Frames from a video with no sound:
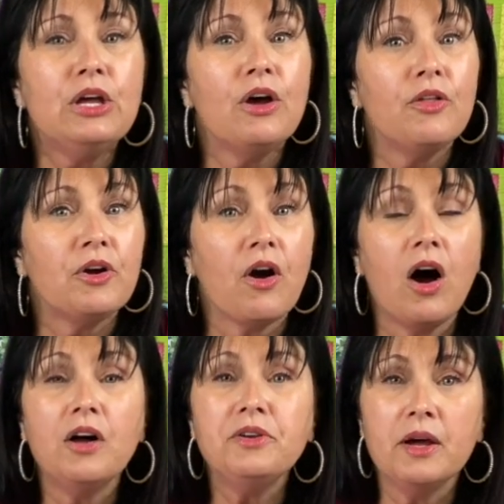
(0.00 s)
They're
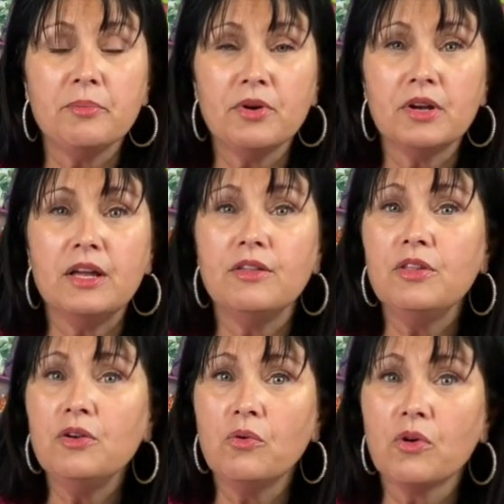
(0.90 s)
all numbered in
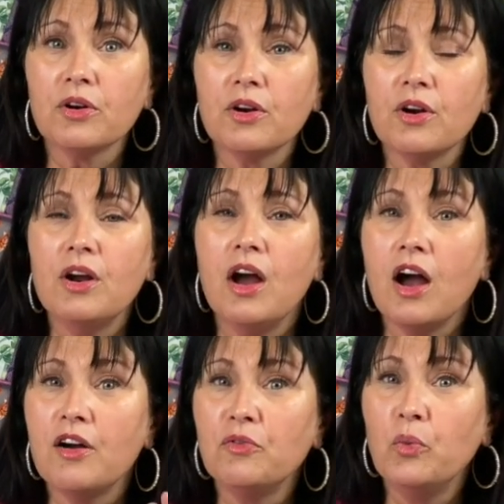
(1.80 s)
the order
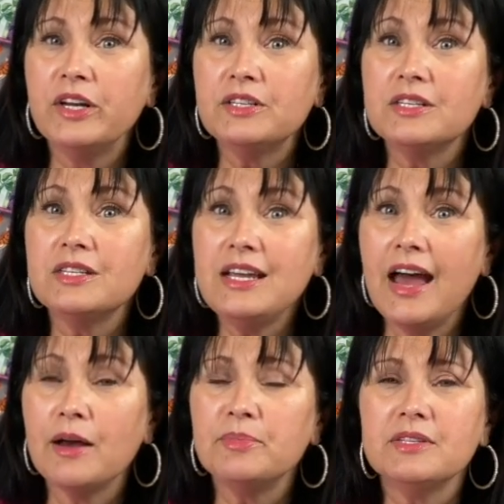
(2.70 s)
of which
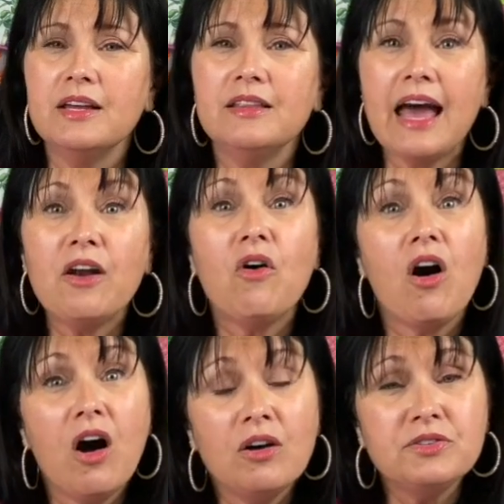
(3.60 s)
steps, and that'll
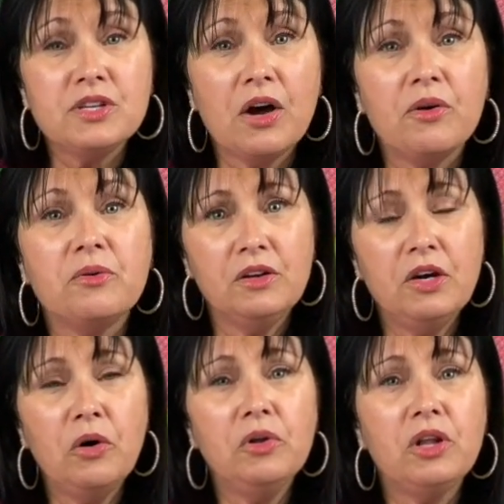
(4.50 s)
also
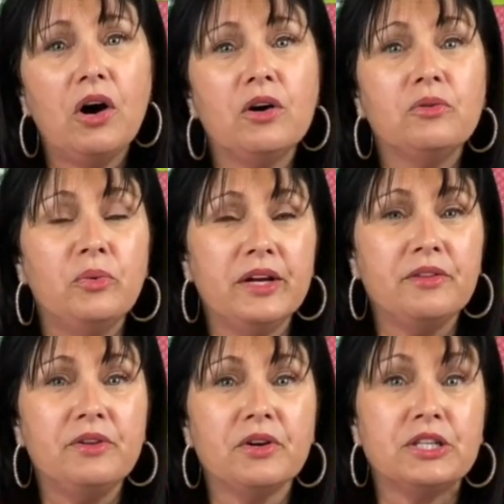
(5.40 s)
go along
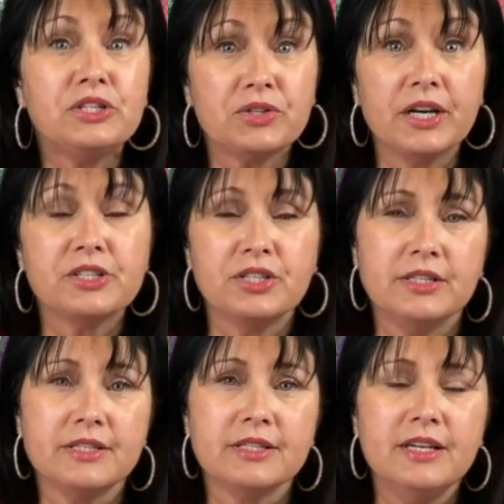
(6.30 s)
with your
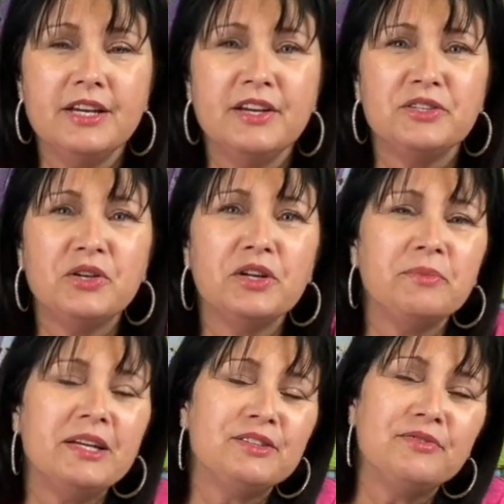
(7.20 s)
instructions. So
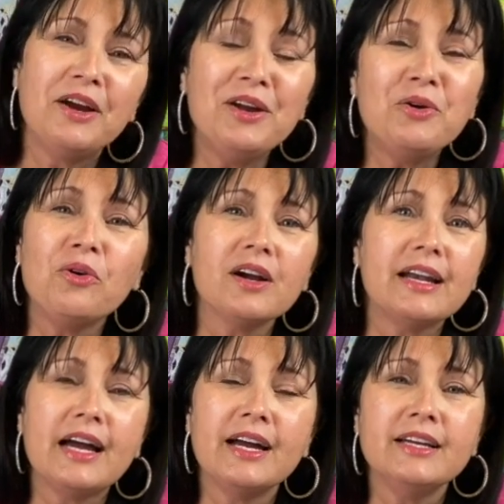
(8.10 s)
it's very
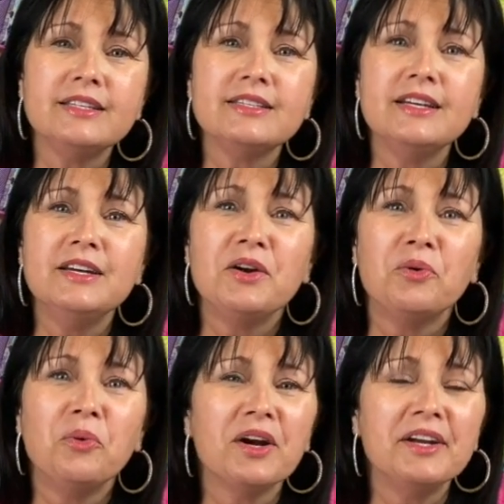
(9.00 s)
organized.
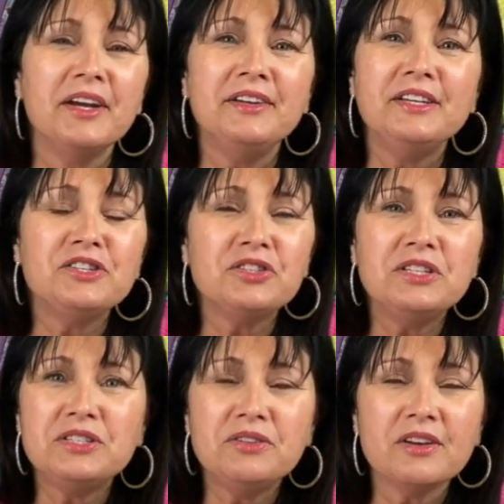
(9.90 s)
We're going to initially
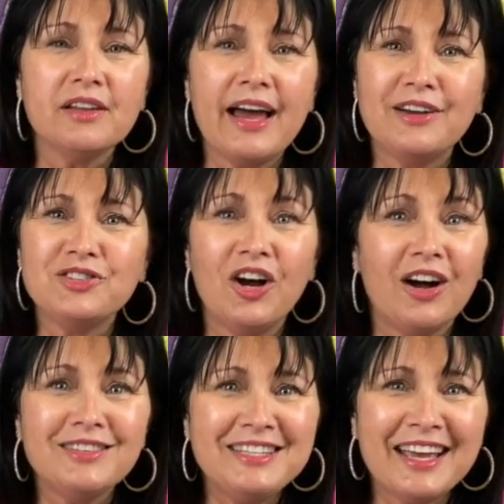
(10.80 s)
do the class
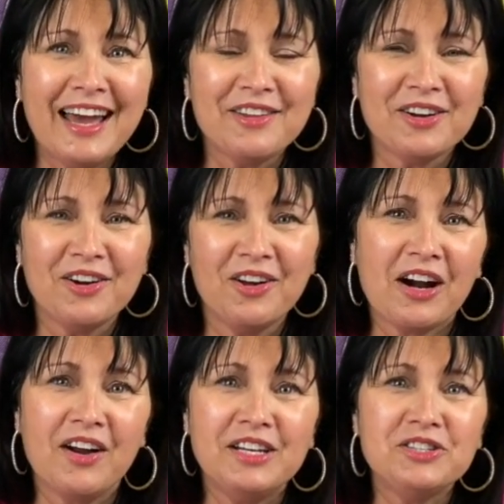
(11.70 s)
all together on
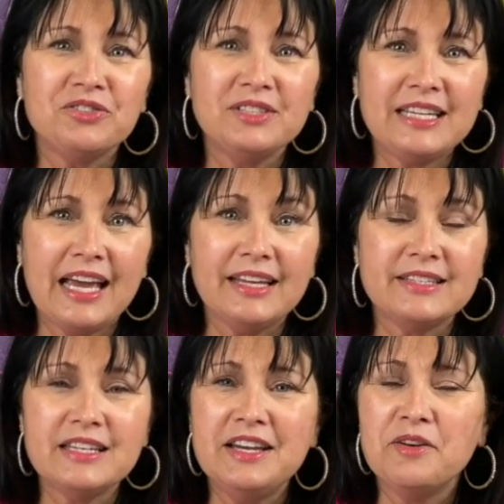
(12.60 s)
our initial
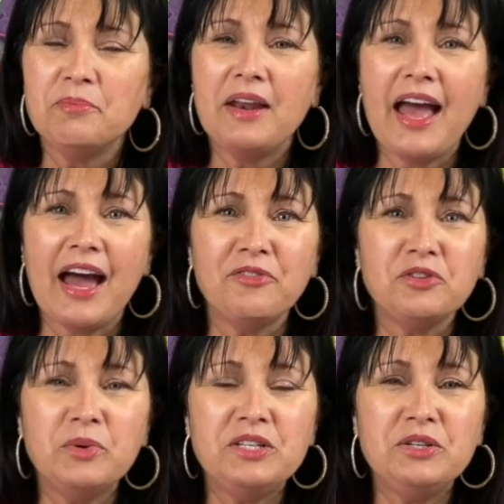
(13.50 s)
dates, but after
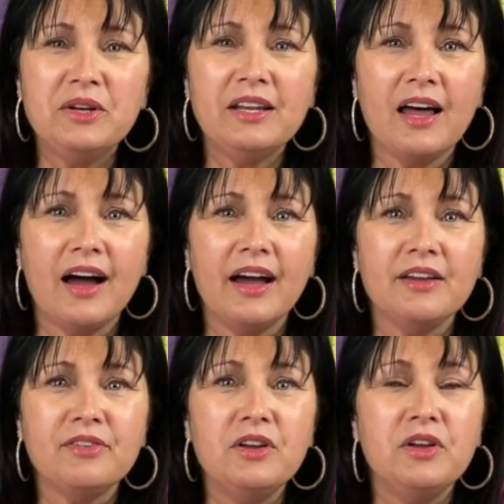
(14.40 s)
we do it
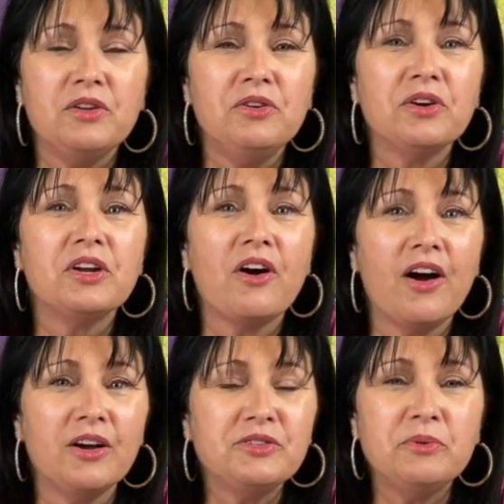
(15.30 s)
live, you're going to
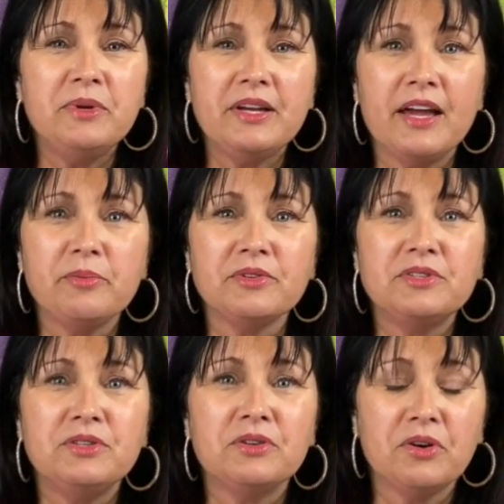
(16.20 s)
also be able
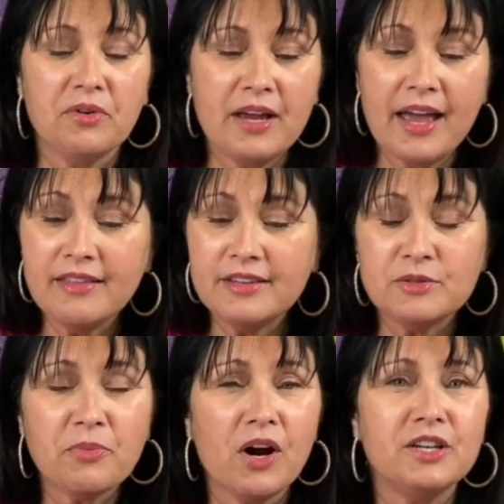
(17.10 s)
to create these
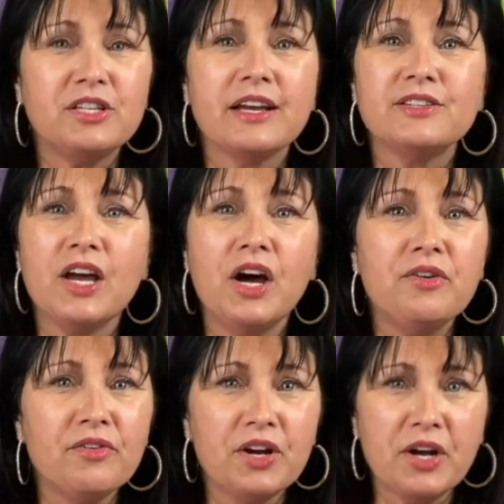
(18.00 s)
projects
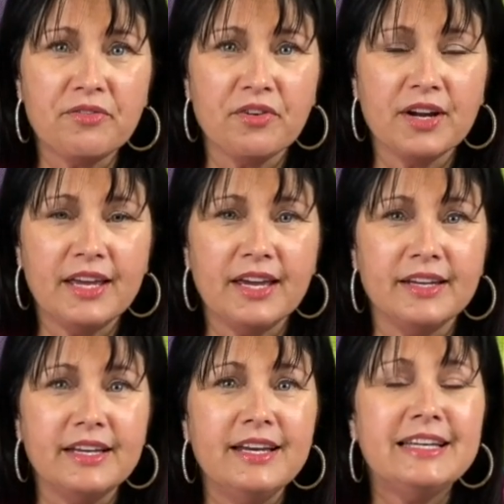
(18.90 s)
over and over
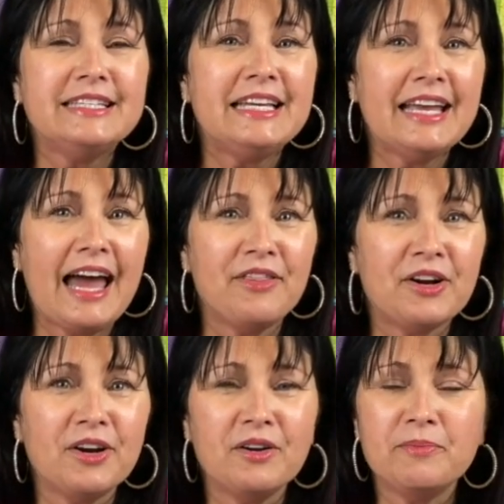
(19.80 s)
again
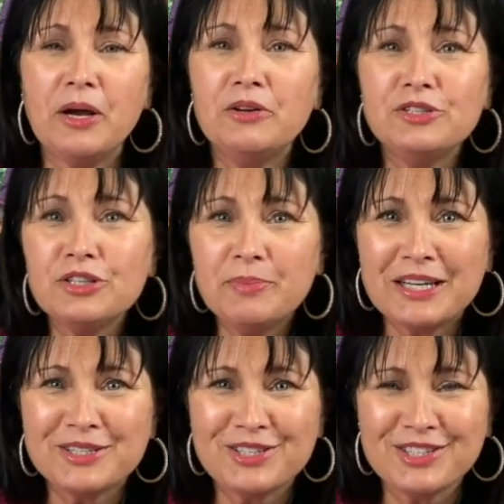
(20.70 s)
together, post your
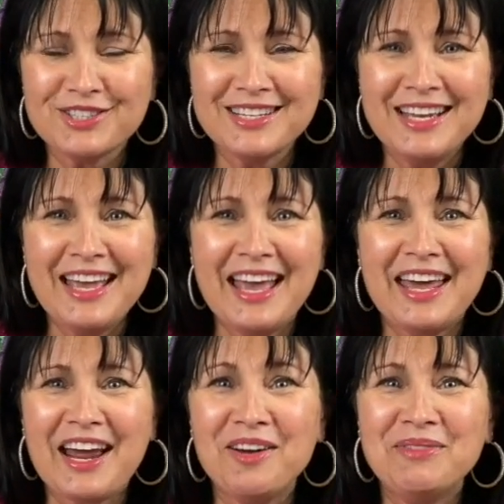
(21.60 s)
pictures, and
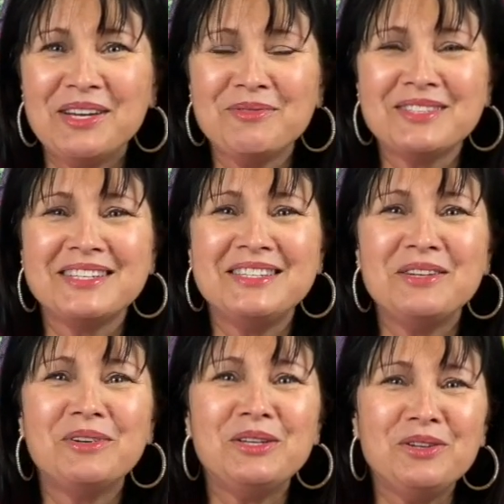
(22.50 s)
I'll be able to see
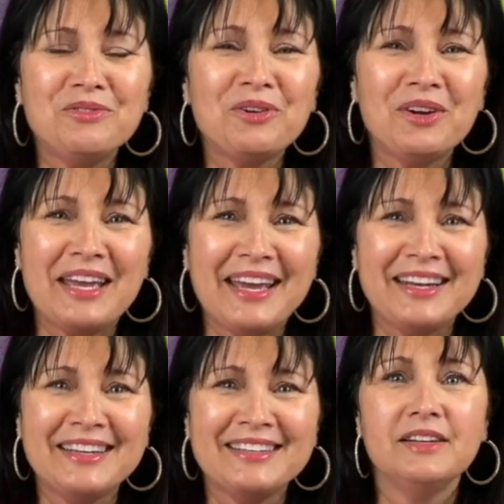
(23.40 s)
what you've
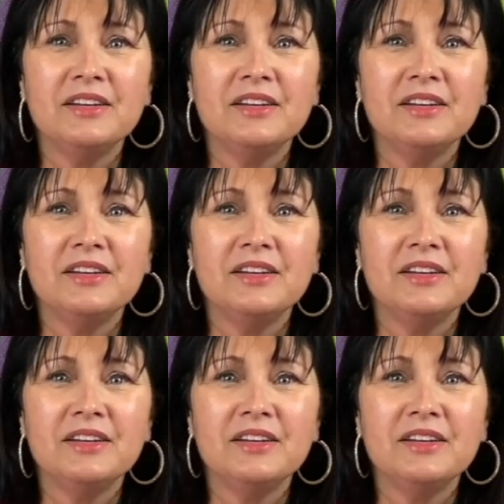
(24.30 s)
created.